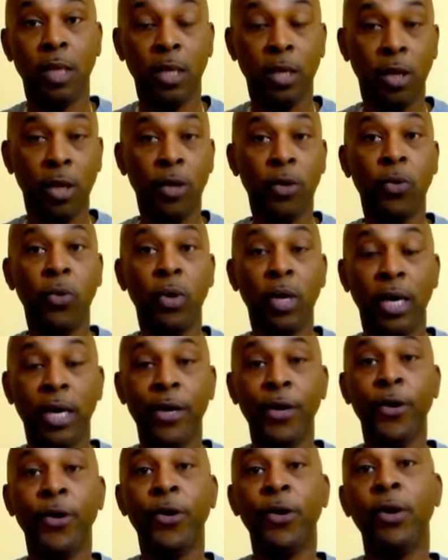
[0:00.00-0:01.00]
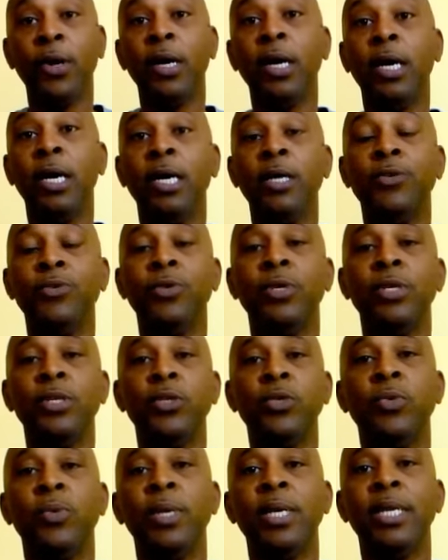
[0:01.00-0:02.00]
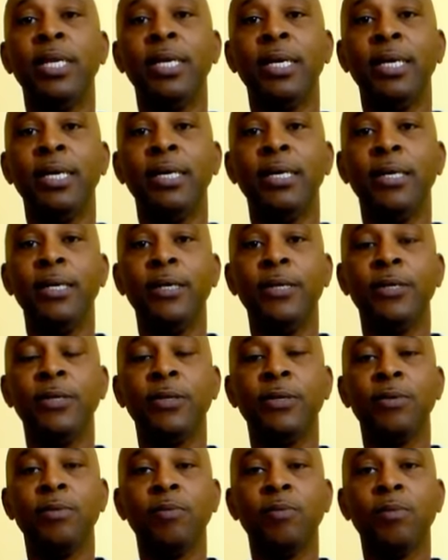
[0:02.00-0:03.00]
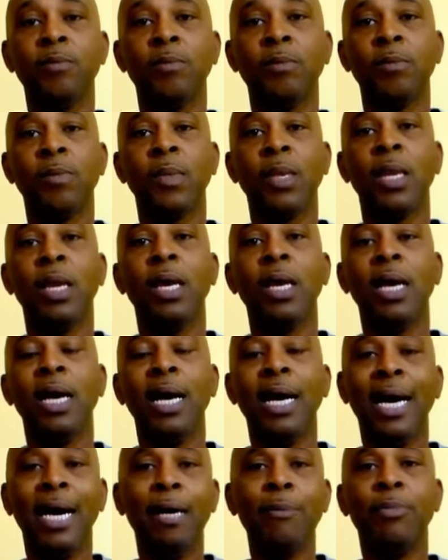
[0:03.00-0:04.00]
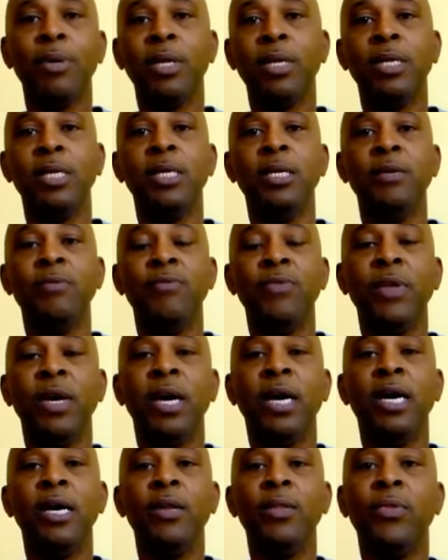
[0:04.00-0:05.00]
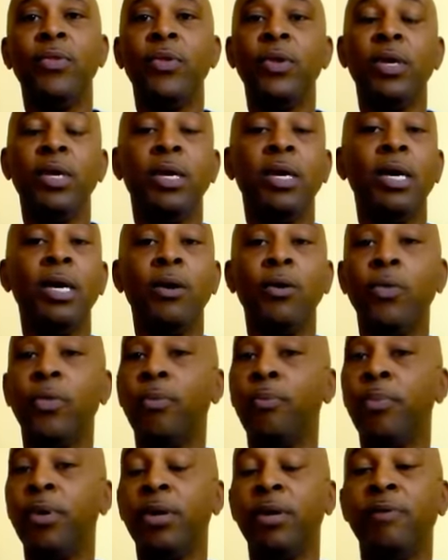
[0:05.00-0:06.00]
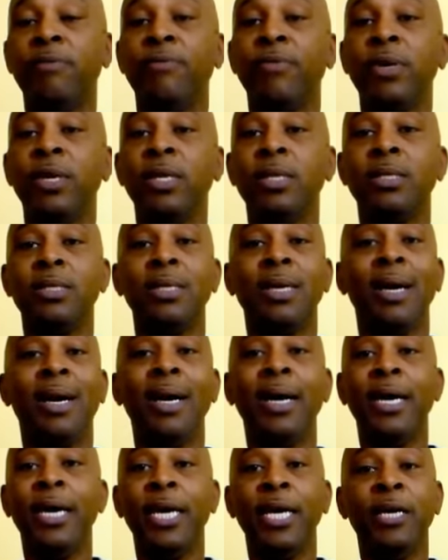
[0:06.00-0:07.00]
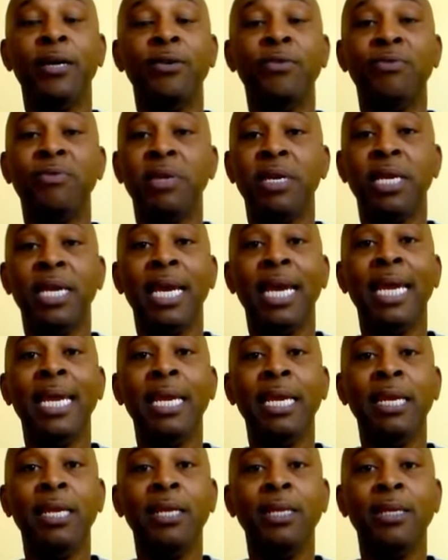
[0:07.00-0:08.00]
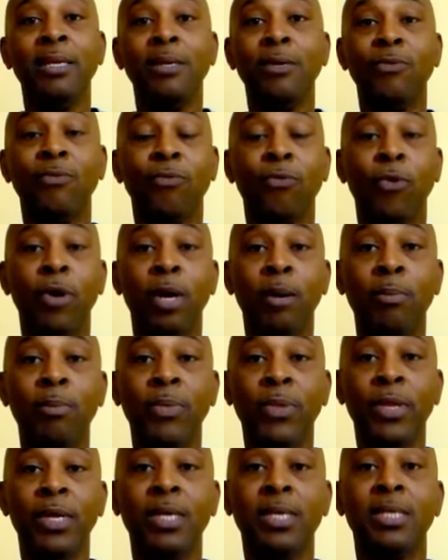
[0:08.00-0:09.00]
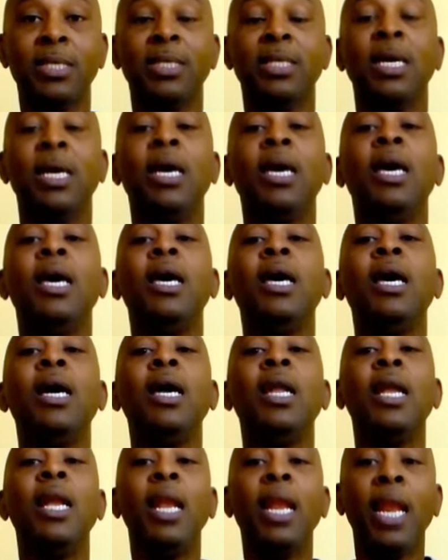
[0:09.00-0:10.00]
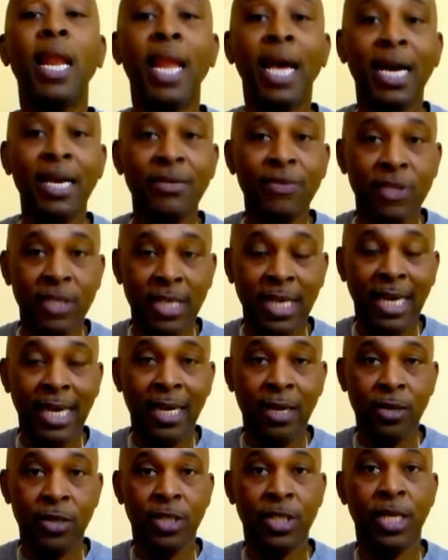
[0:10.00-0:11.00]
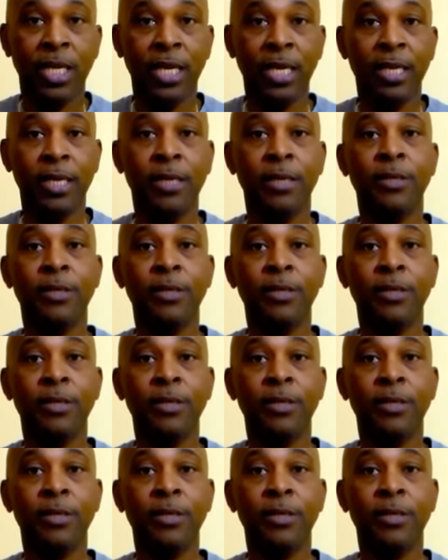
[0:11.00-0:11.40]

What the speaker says: a little under 120 days, I believe that the health benefits I have gained from this lifestyle change